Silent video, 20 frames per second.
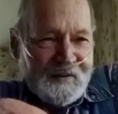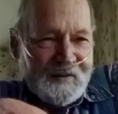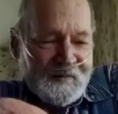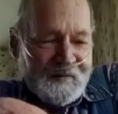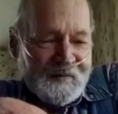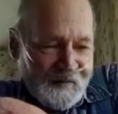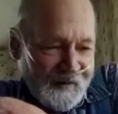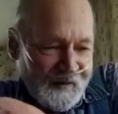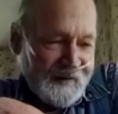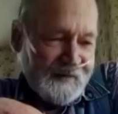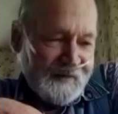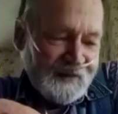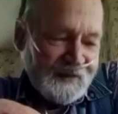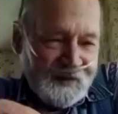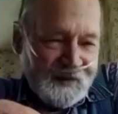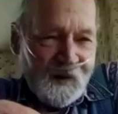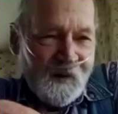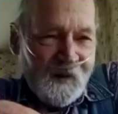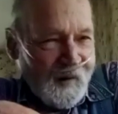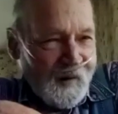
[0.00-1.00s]
a
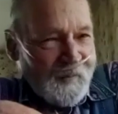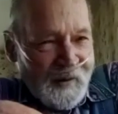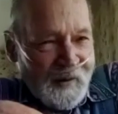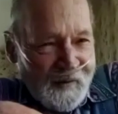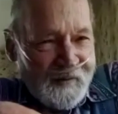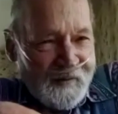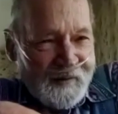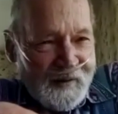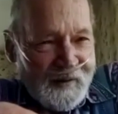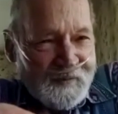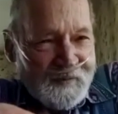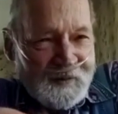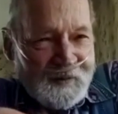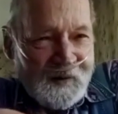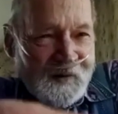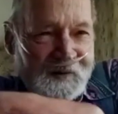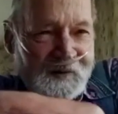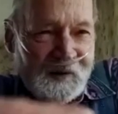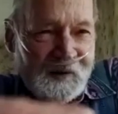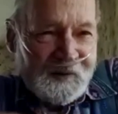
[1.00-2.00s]
joke about it. I'm sure it's
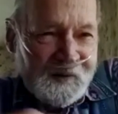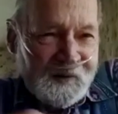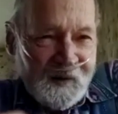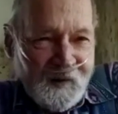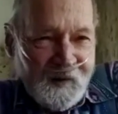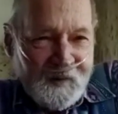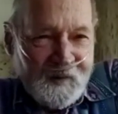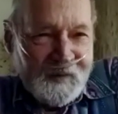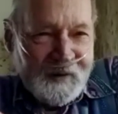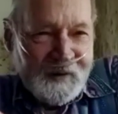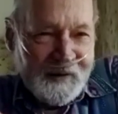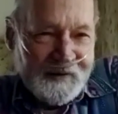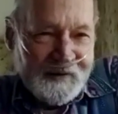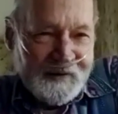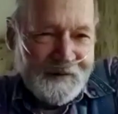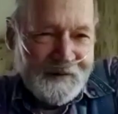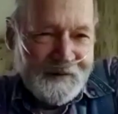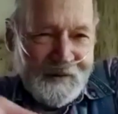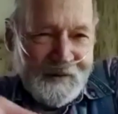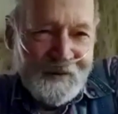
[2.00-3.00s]
a joke, but I don't
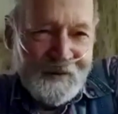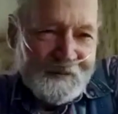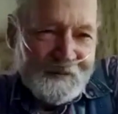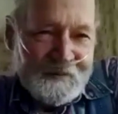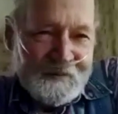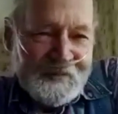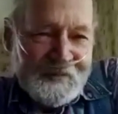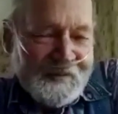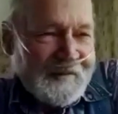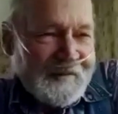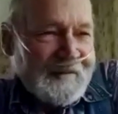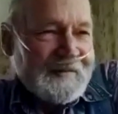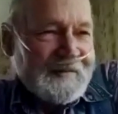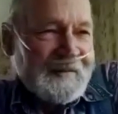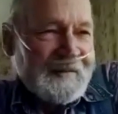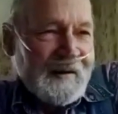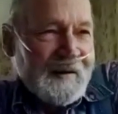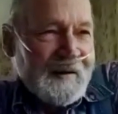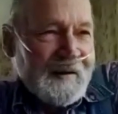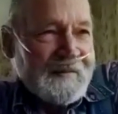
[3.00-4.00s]
know.
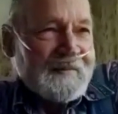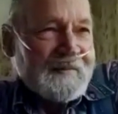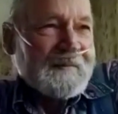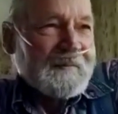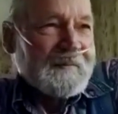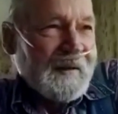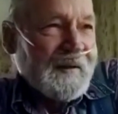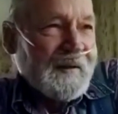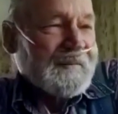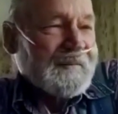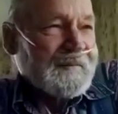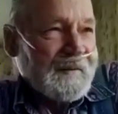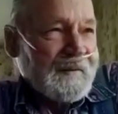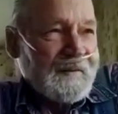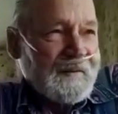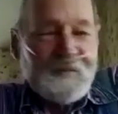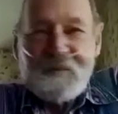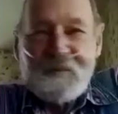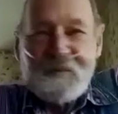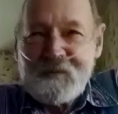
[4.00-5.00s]

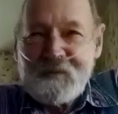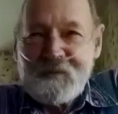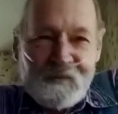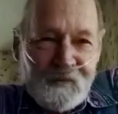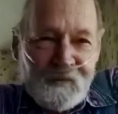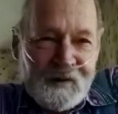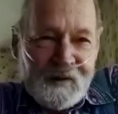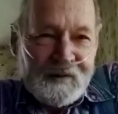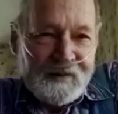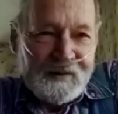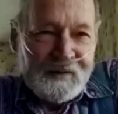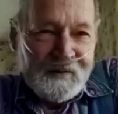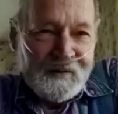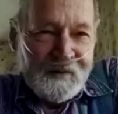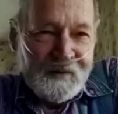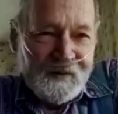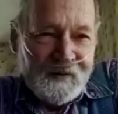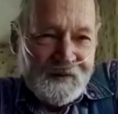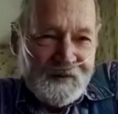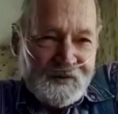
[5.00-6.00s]
That one of the
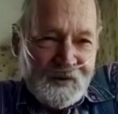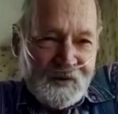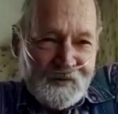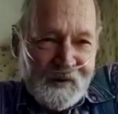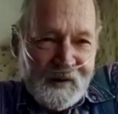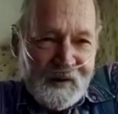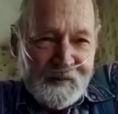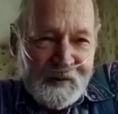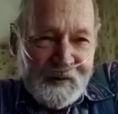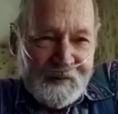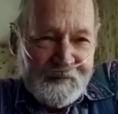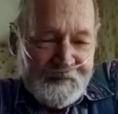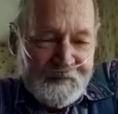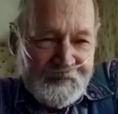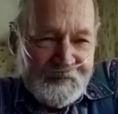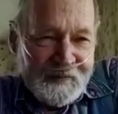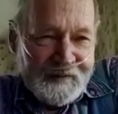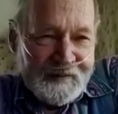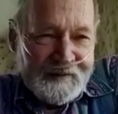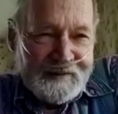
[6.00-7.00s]
girls or women
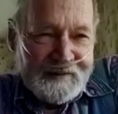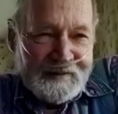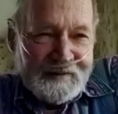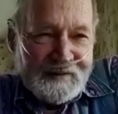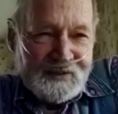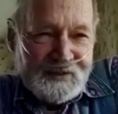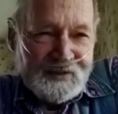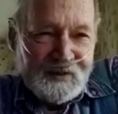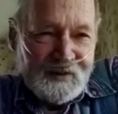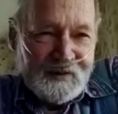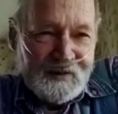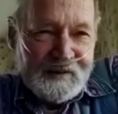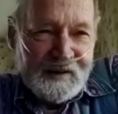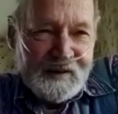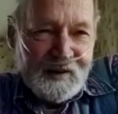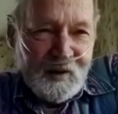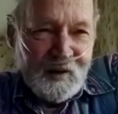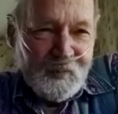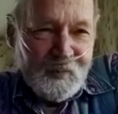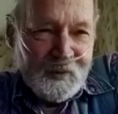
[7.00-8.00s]
saw an
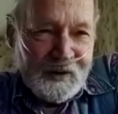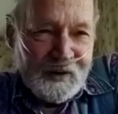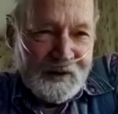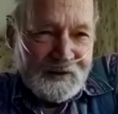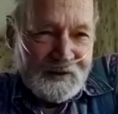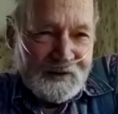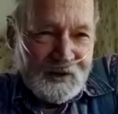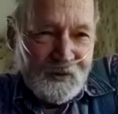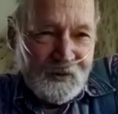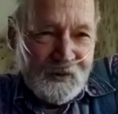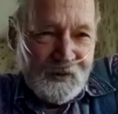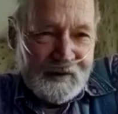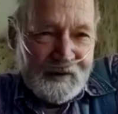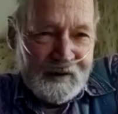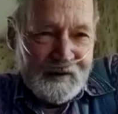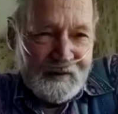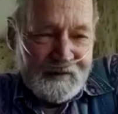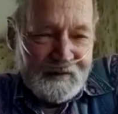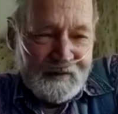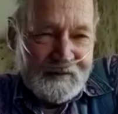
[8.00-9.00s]
airplane towing
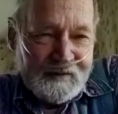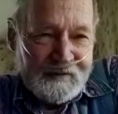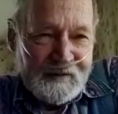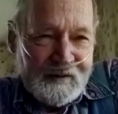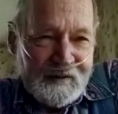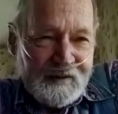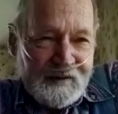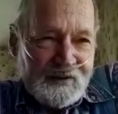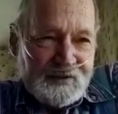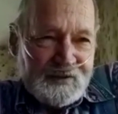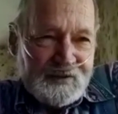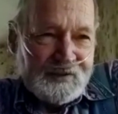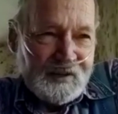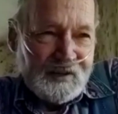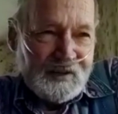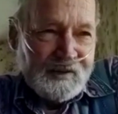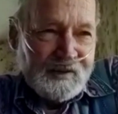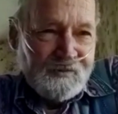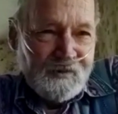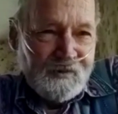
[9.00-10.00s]
a
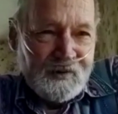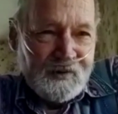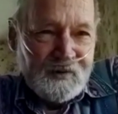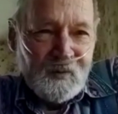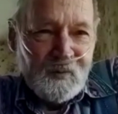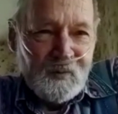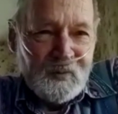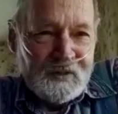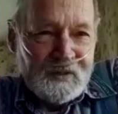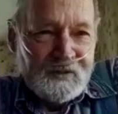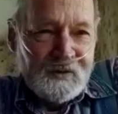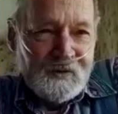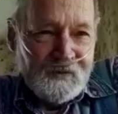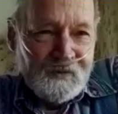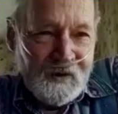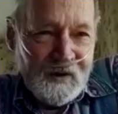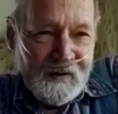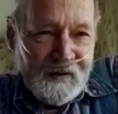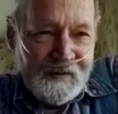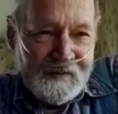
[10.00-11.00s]
cylindrical
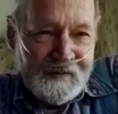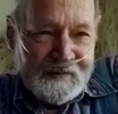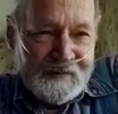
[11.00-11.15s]
balloon